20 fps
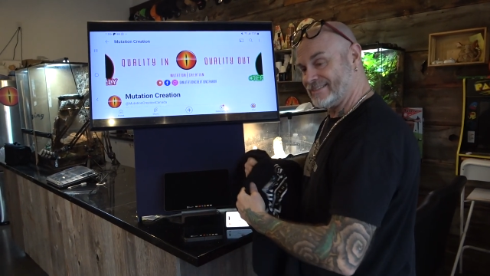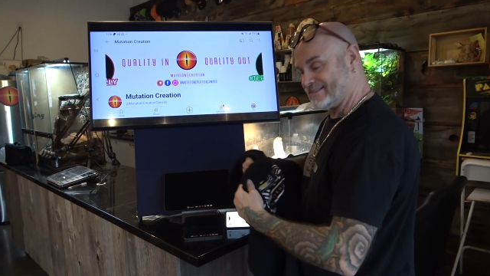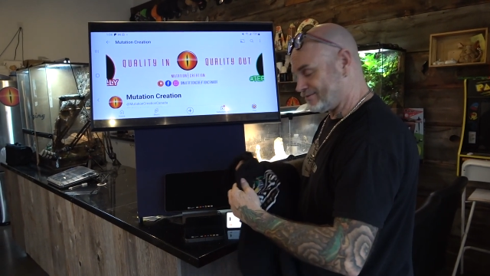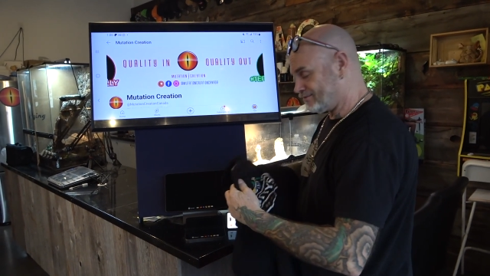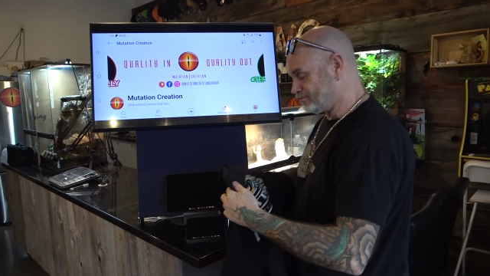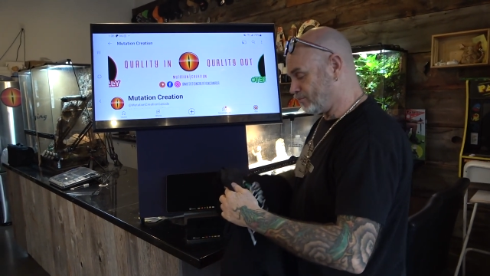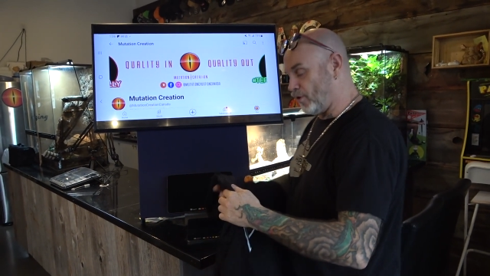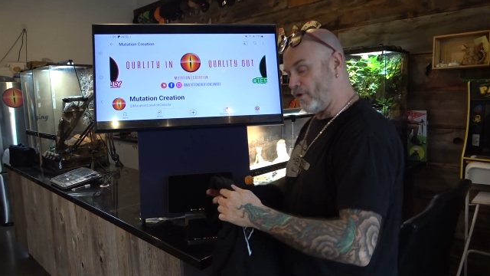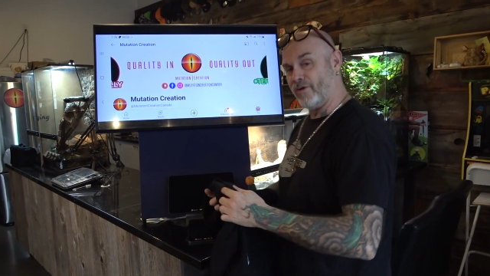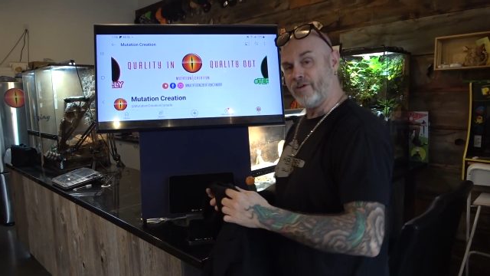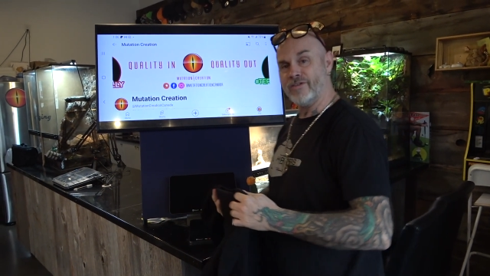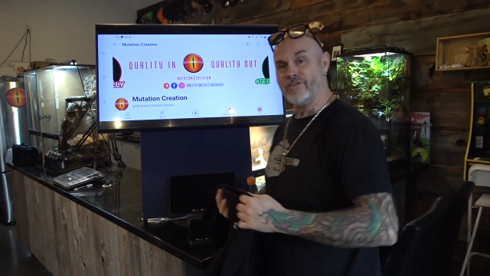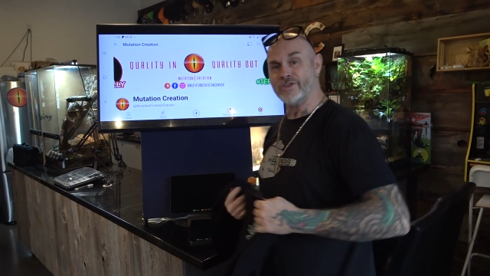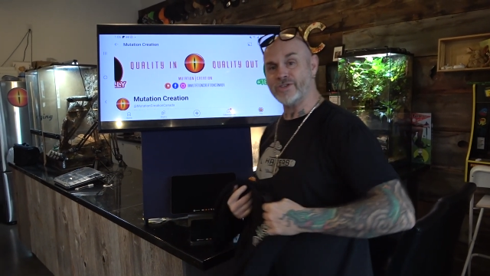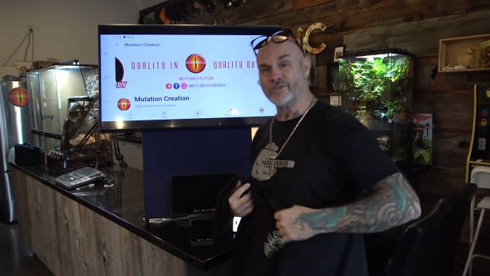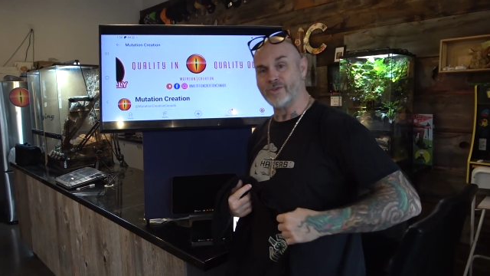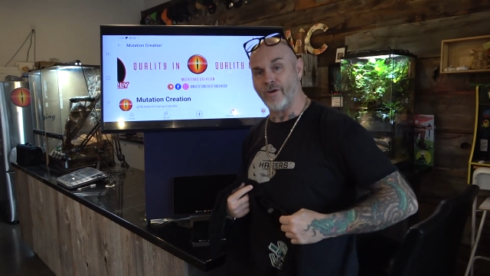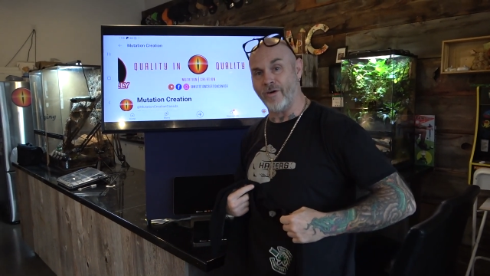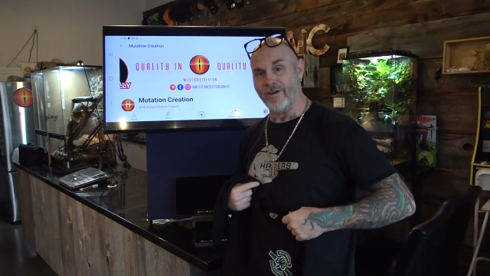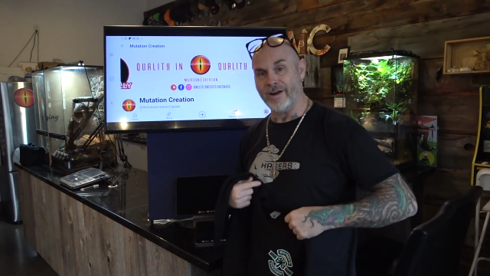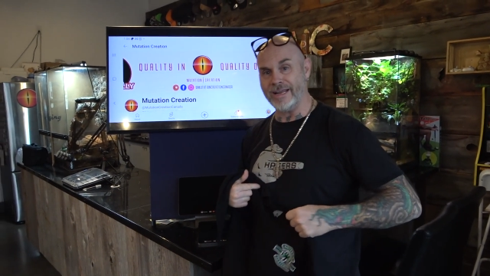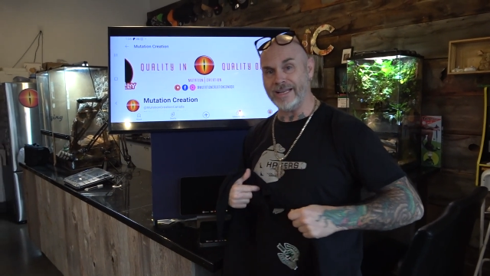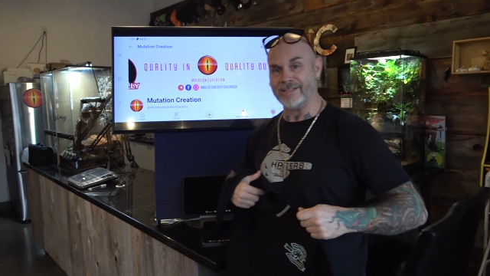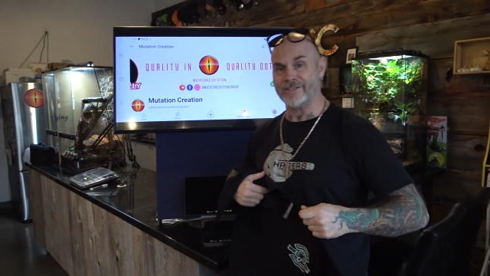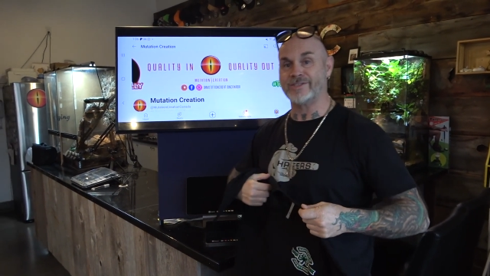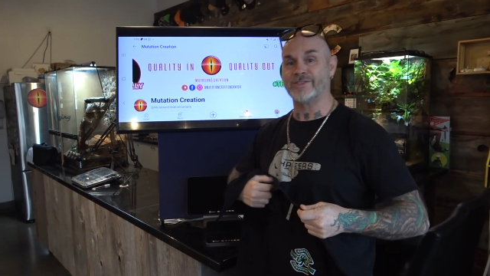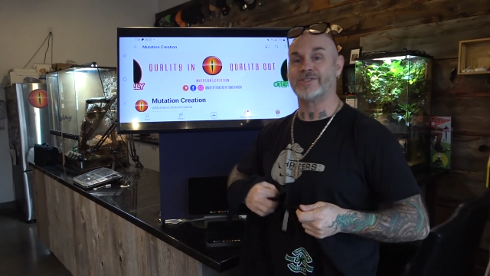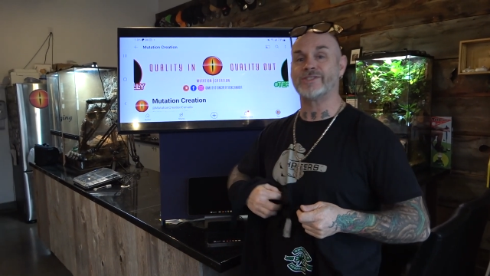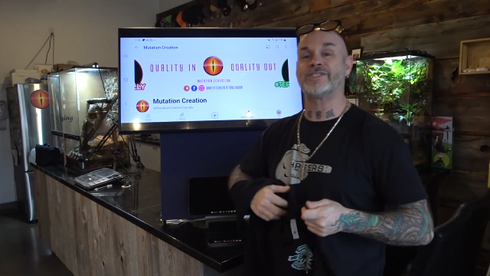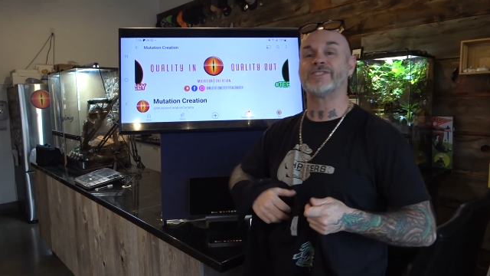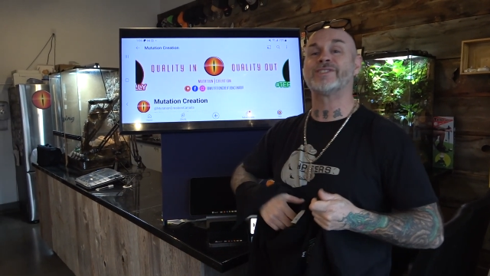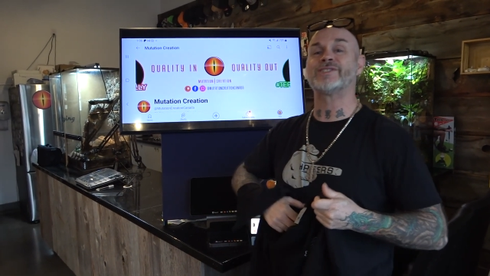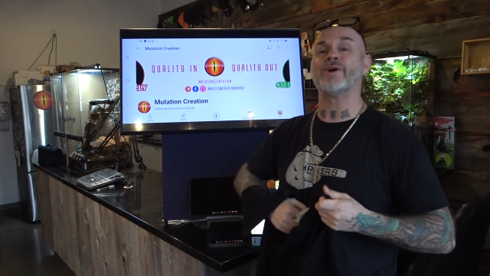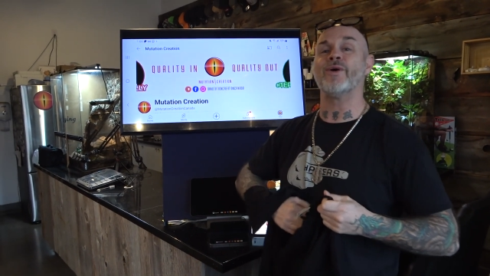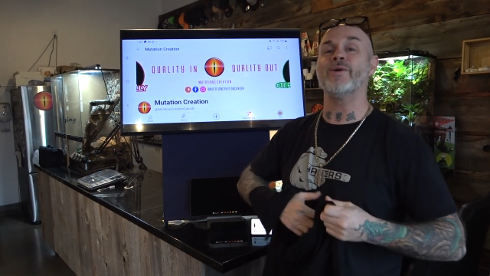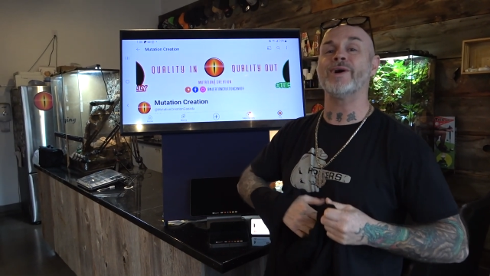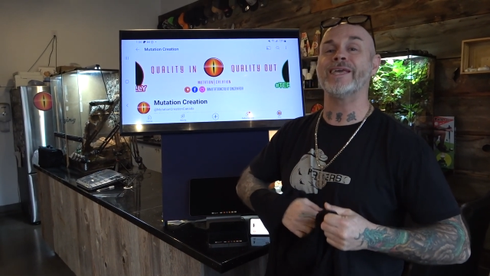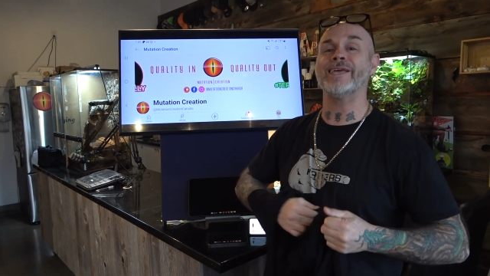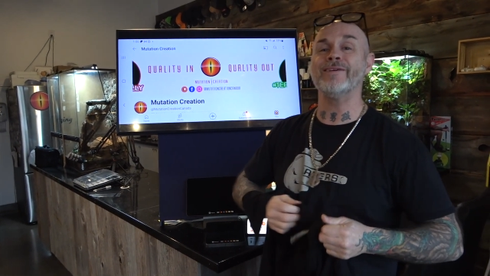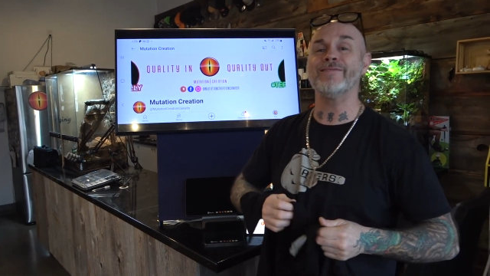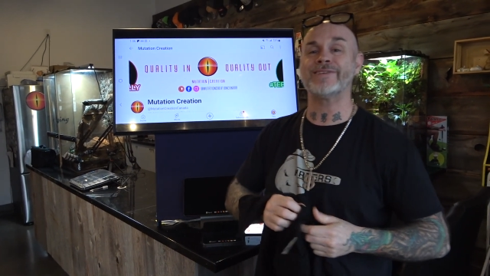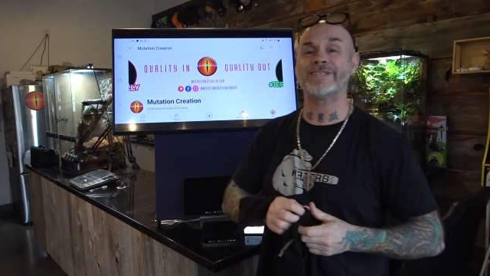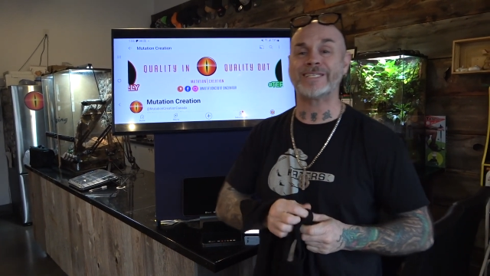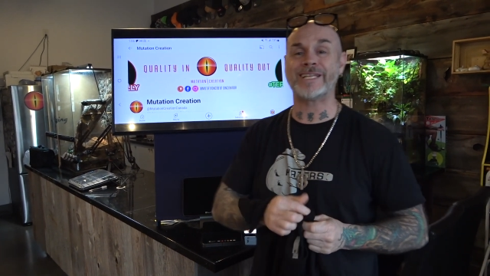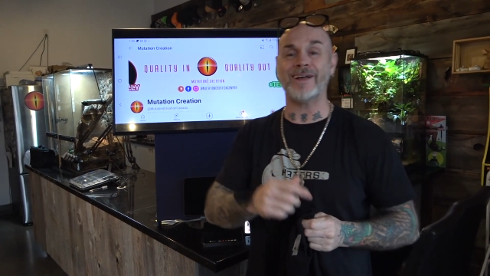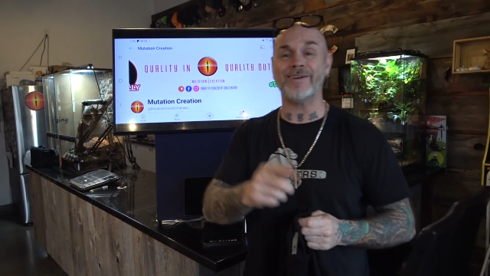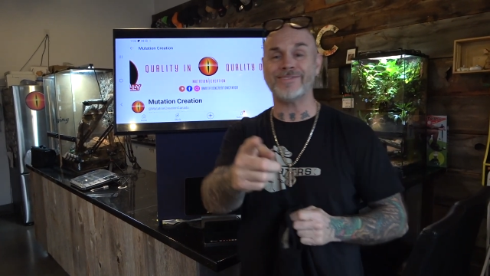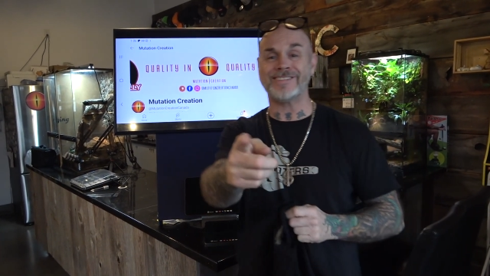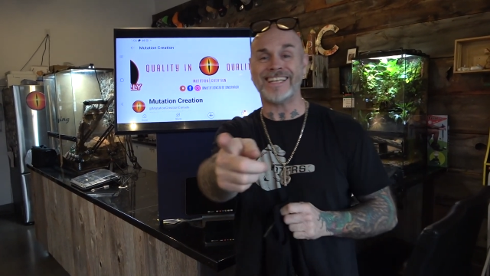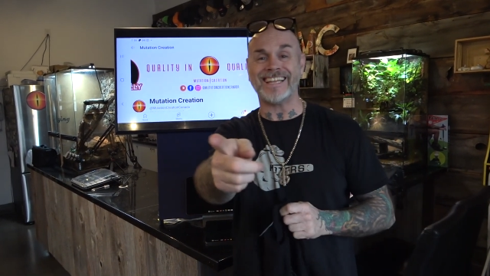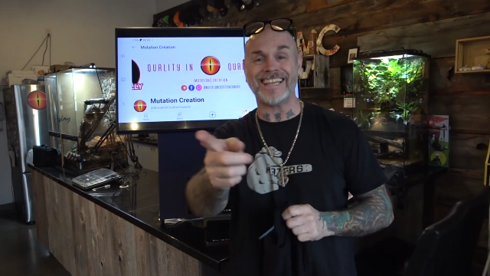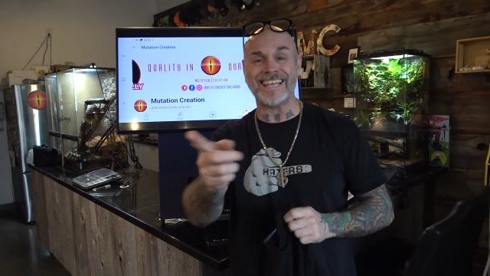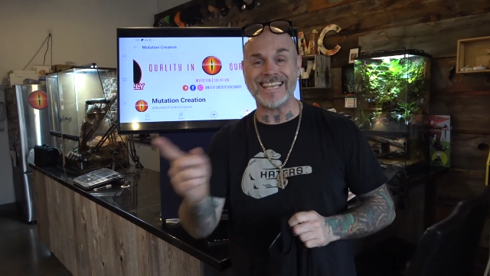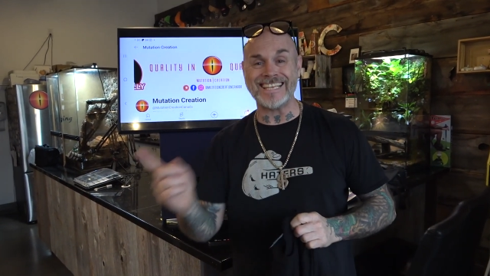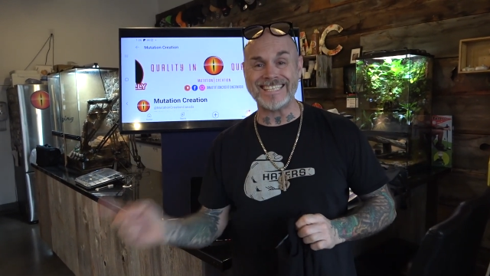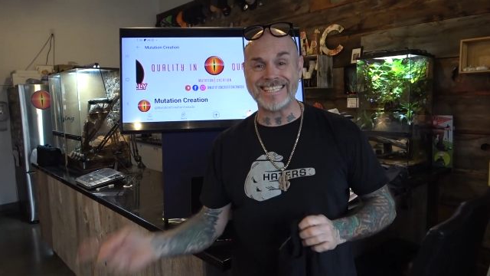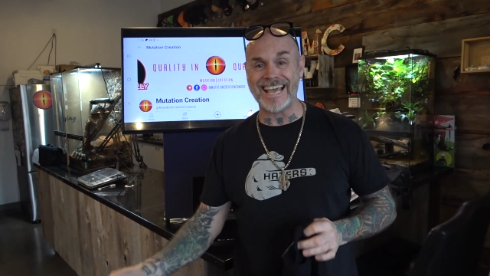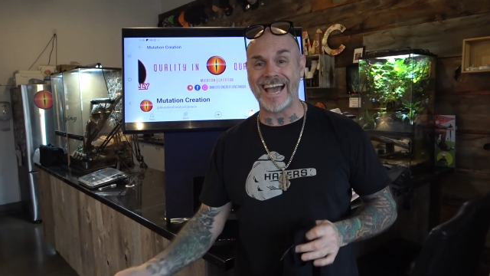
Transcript: Moral of the story, don't give stuff to these